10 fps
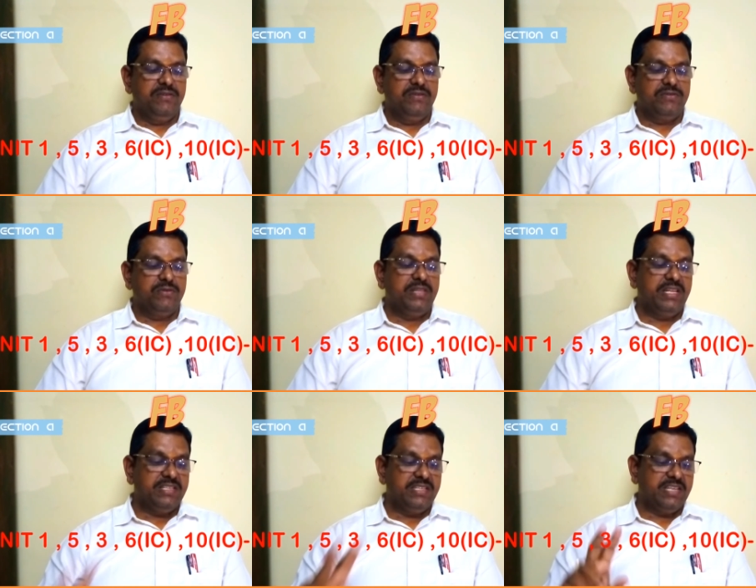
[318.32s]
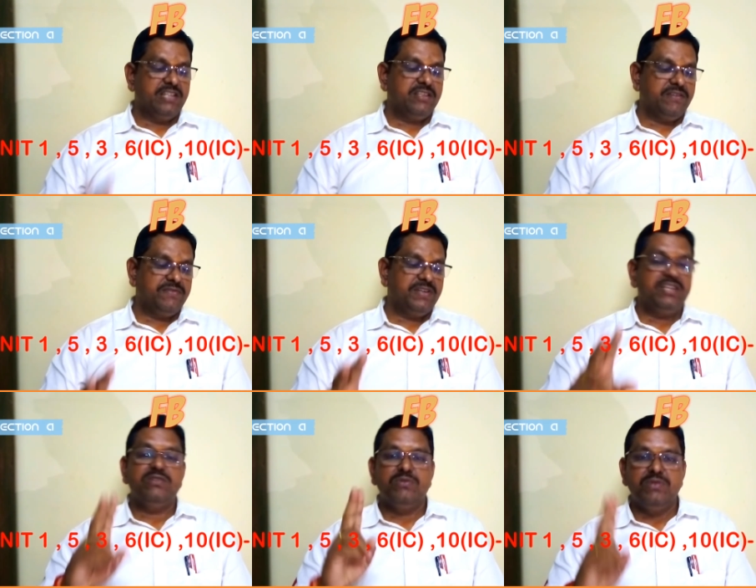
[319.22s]
So there is a chance of
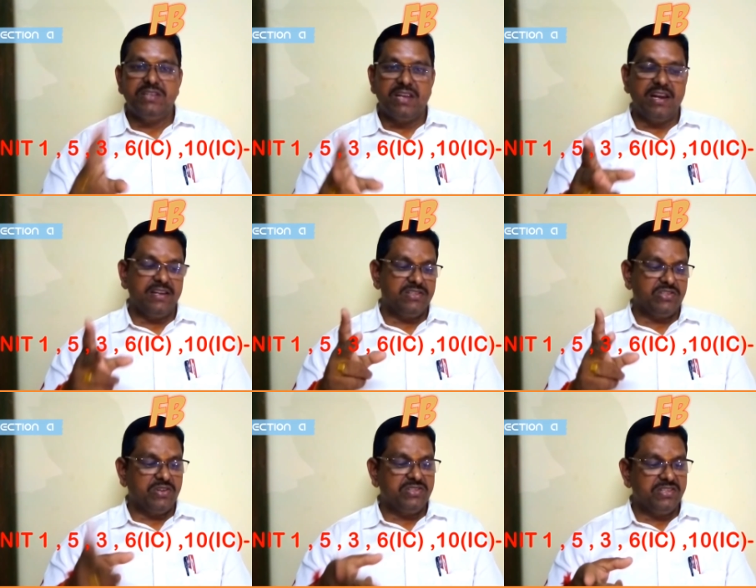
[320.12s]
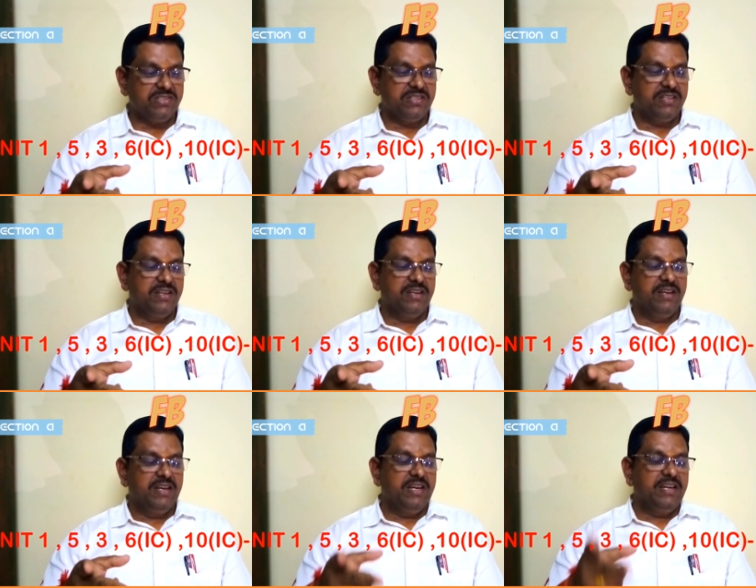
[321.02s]
getting two internal choices
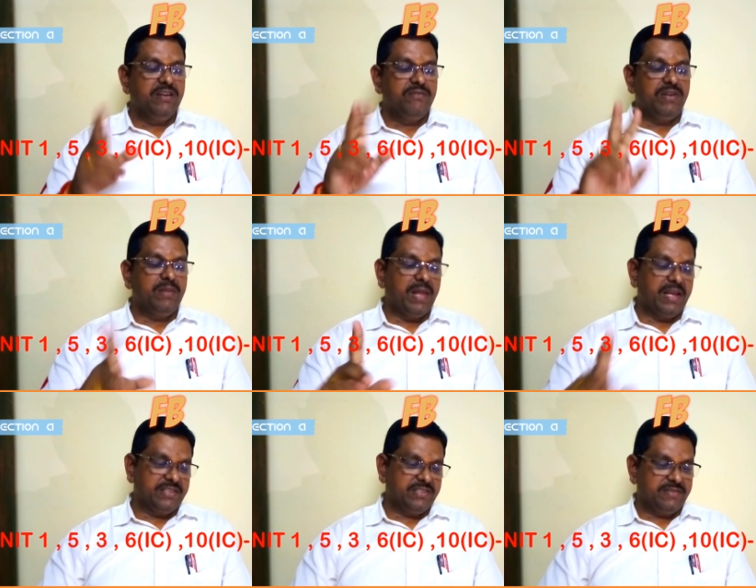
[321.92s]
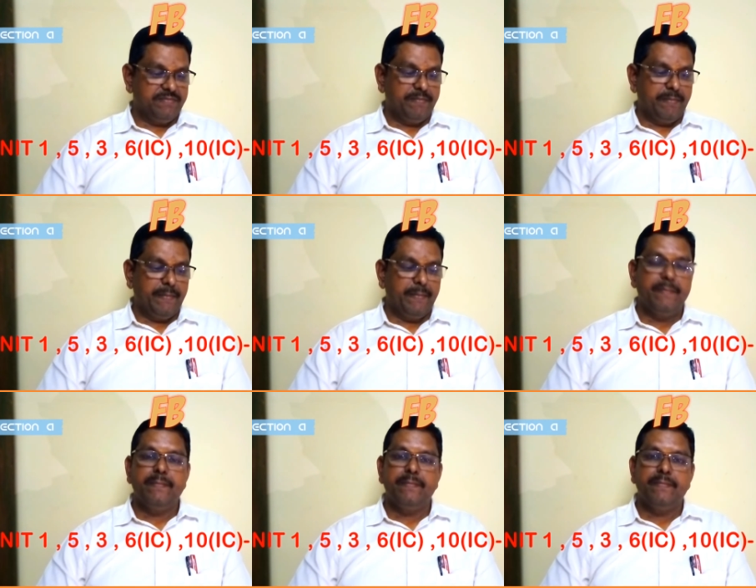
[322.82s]
in fill in the blanks.
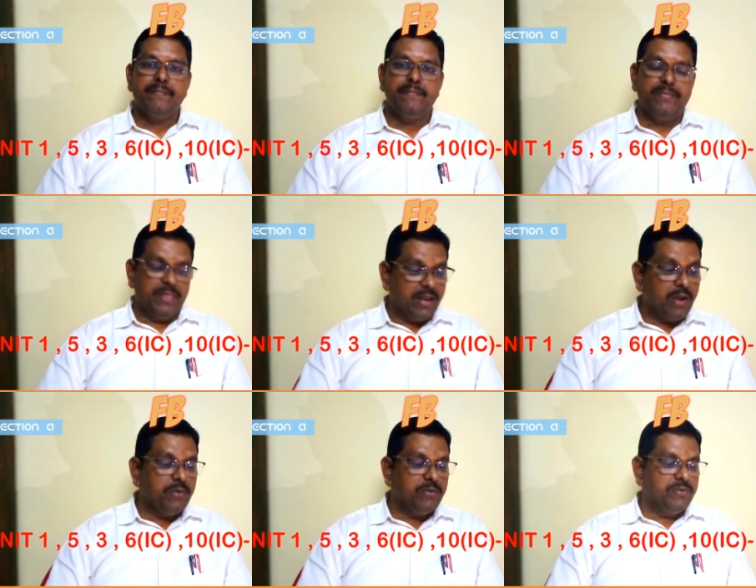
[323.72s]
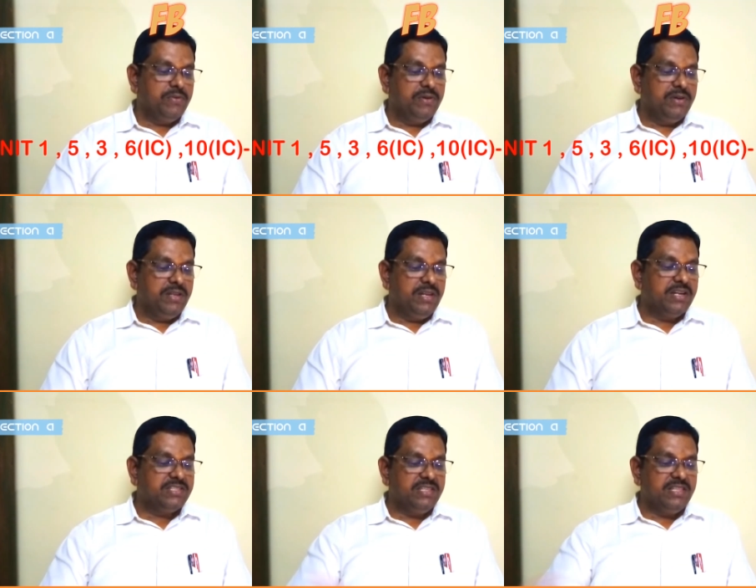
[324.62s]
Now let
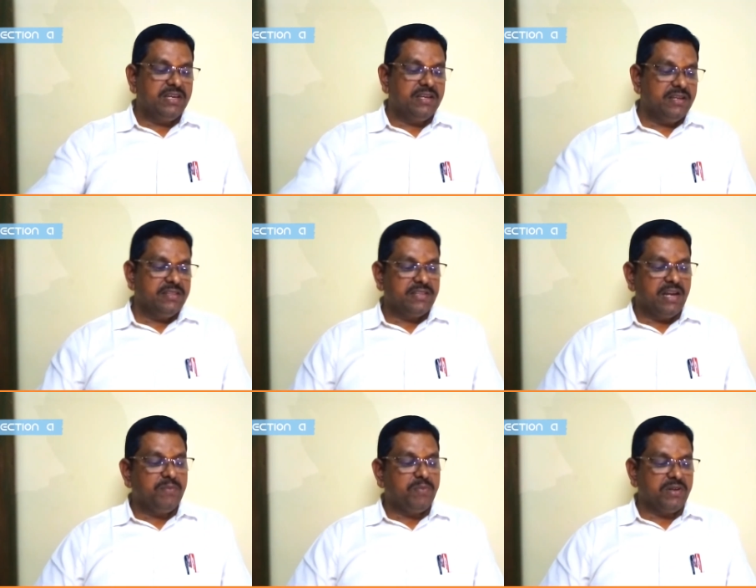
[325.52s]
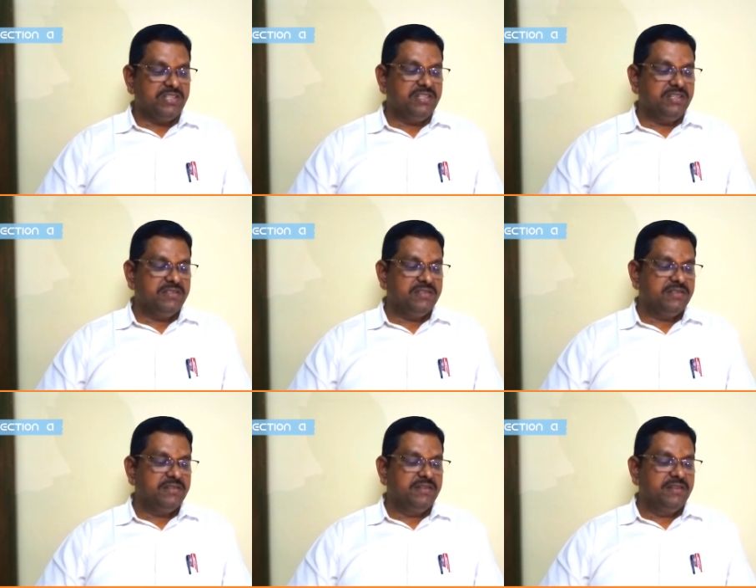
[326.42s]
us see the third part in this.
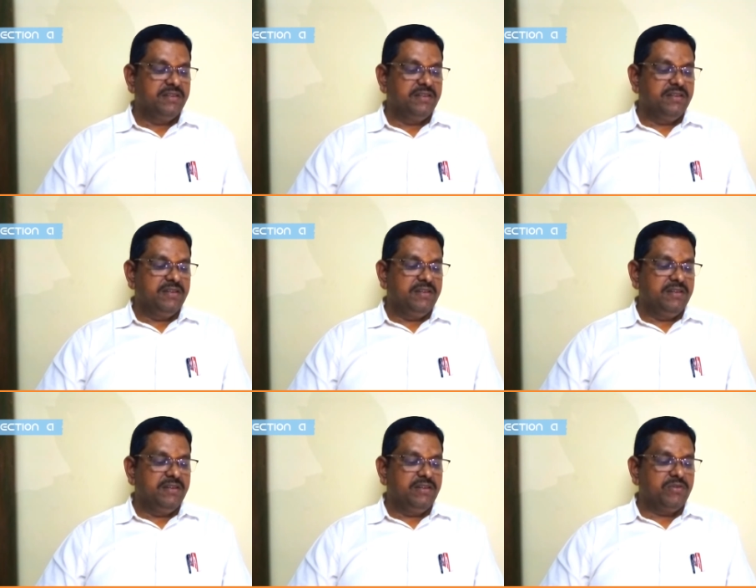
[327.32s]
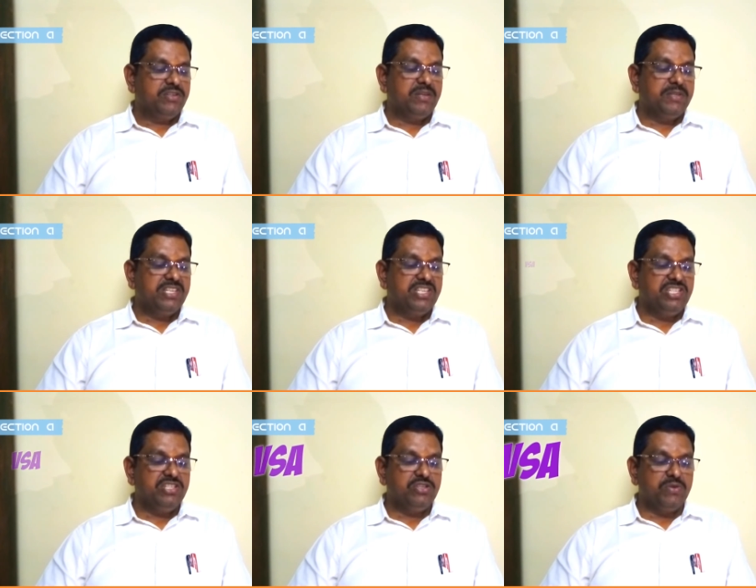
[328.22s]
Question number
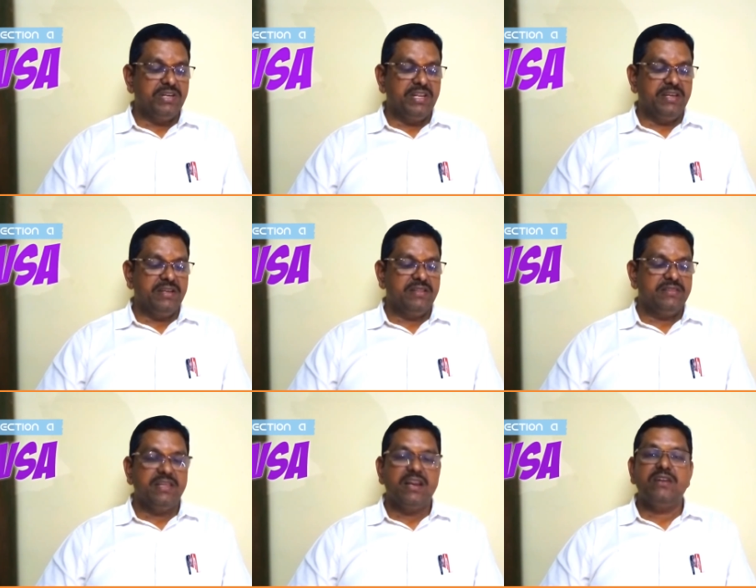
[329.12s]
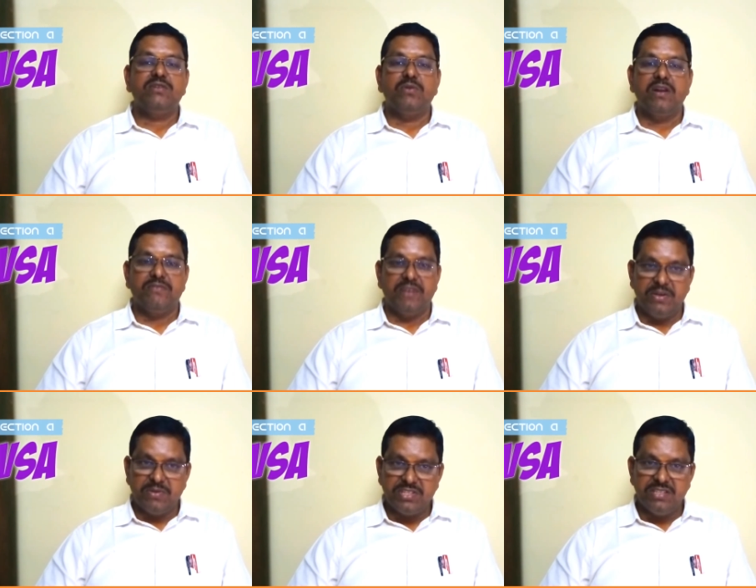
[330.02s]
16 to 20, there are total 5
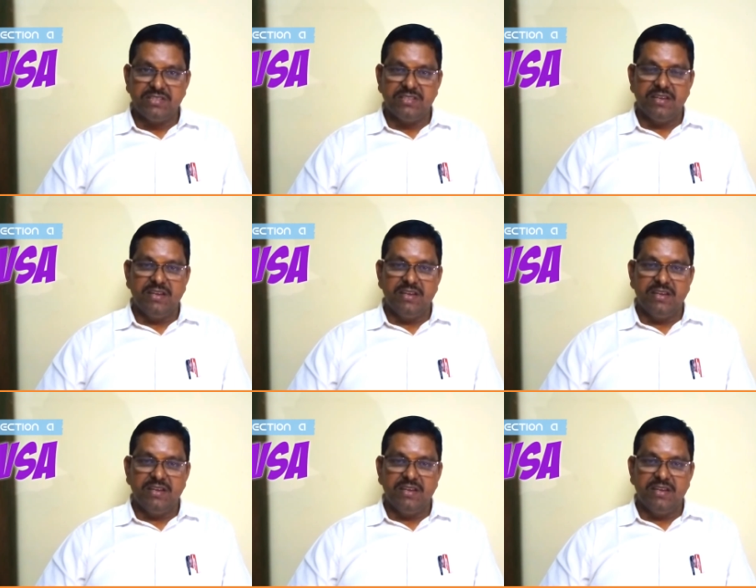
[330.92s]
questions.